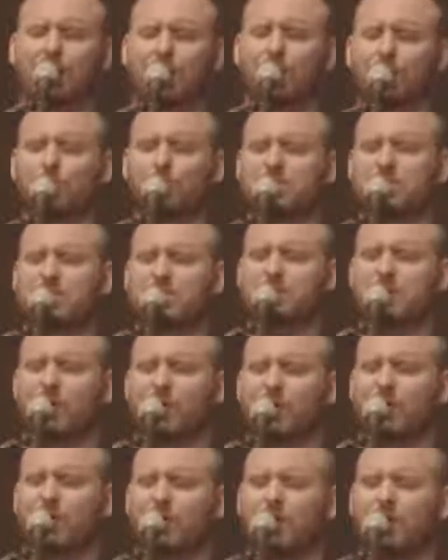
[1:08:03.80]
your Holy
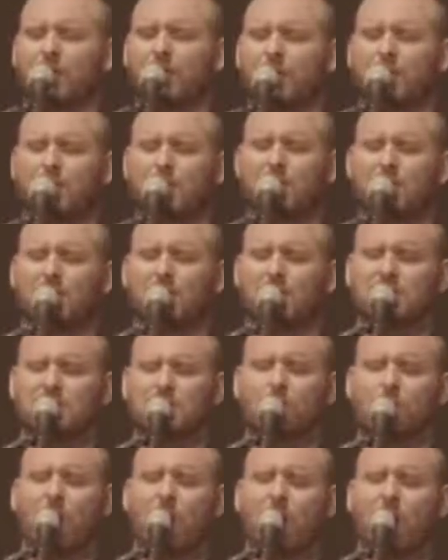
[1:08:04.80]
Spirit
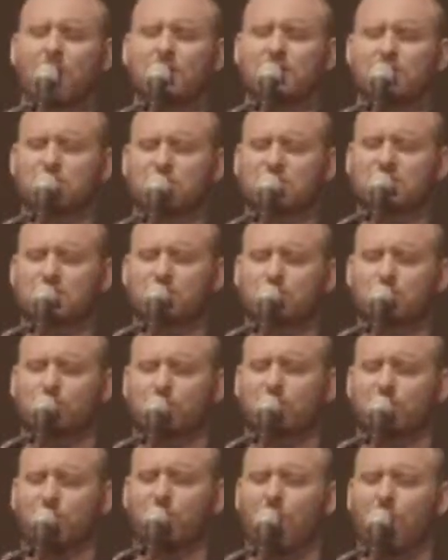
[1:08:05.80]
to walk as Jesus
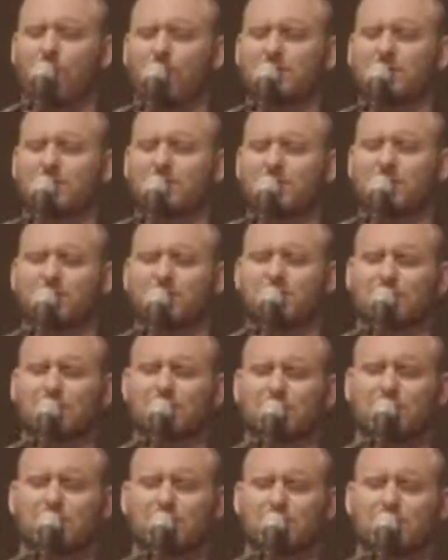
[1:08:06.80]
would have walked.
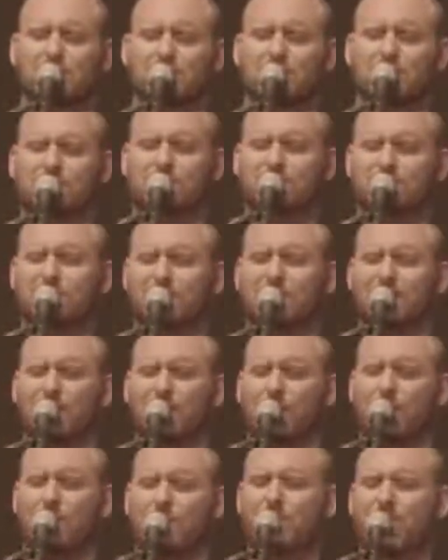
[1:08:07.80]

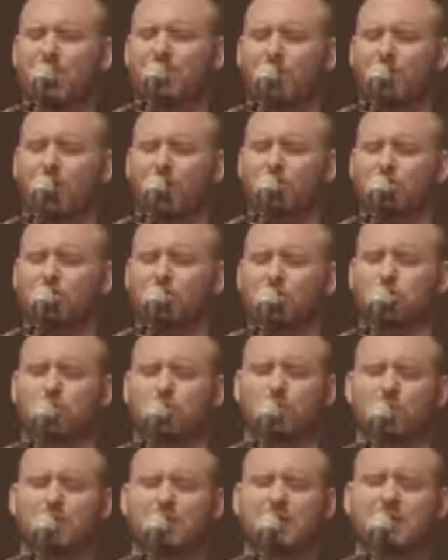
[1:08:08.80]
God, we pray that our church
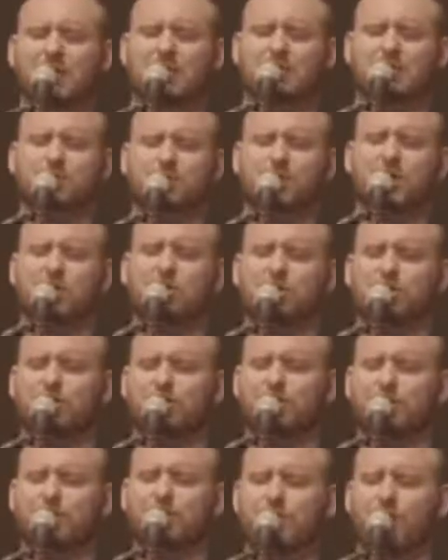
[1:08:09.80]
would be an expression
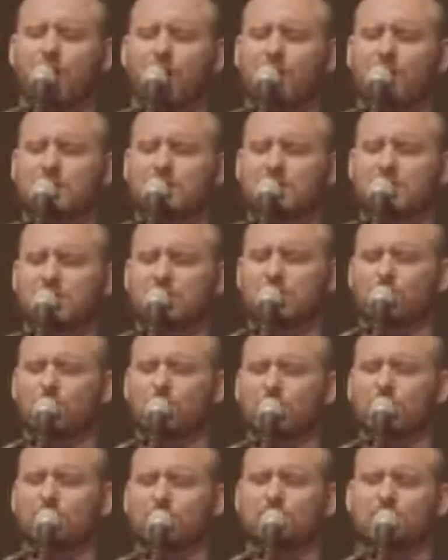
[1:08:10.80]
of who you are into this
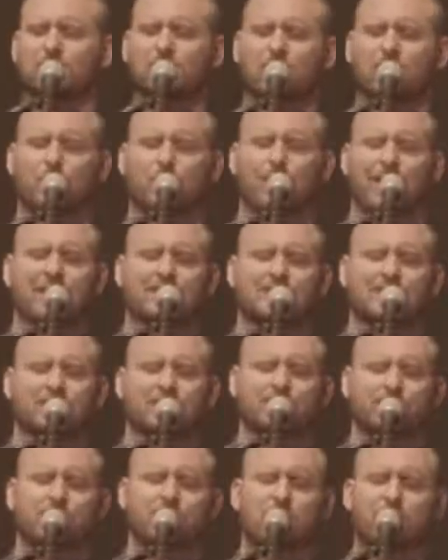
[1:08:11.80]
world. We ask that
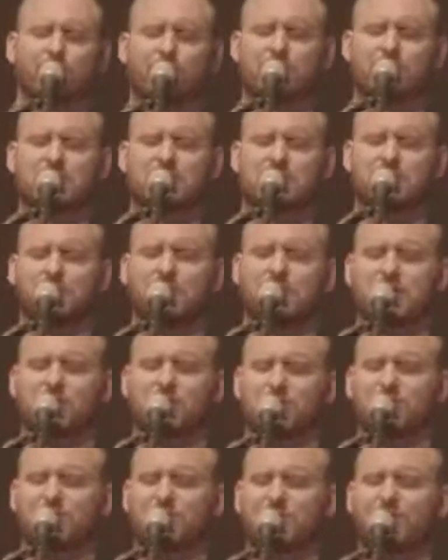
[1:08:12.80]
as we go from this place,
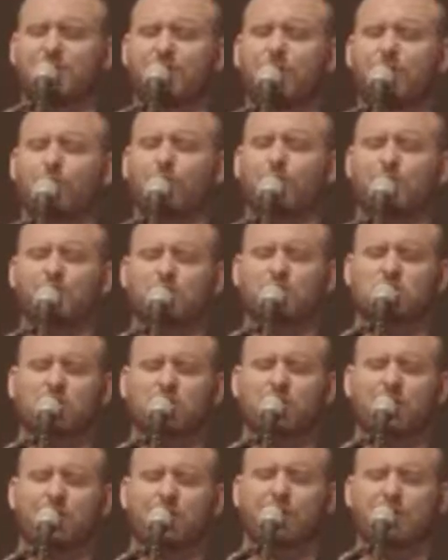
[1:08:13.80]
we'd be filled with your
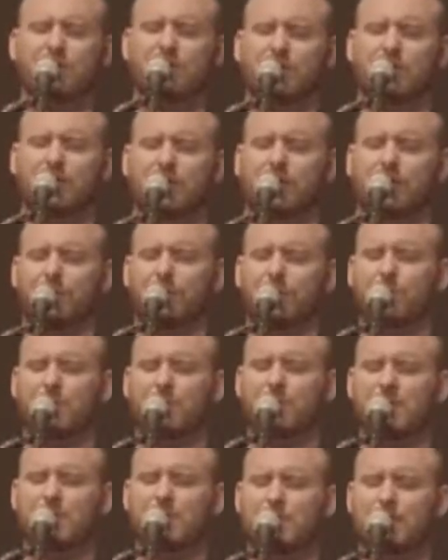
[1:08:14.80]
Spirit, that we
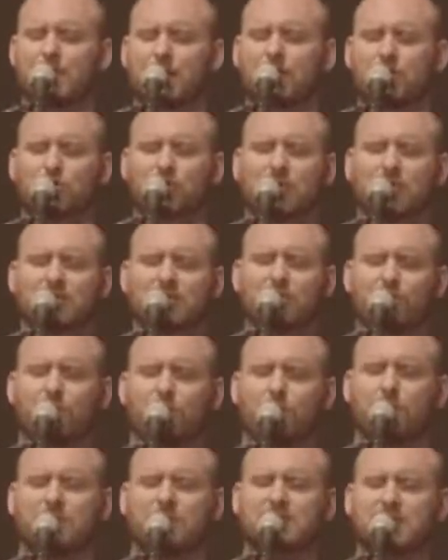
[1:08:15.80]
would be
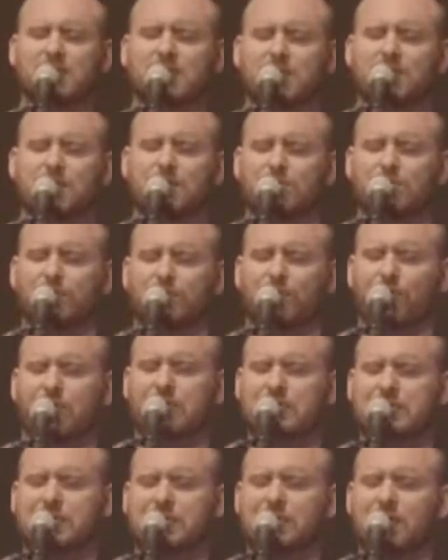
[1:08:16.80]
transformed into the image of
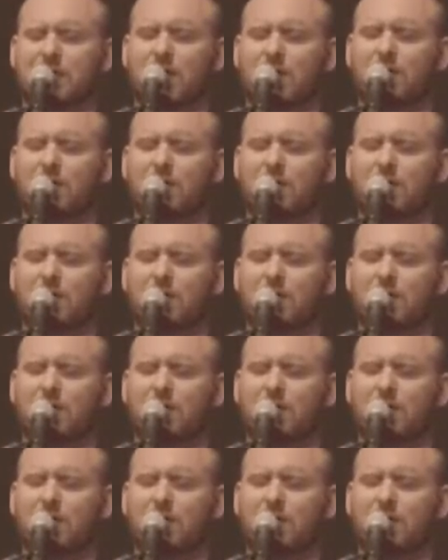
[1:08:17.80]
Christ in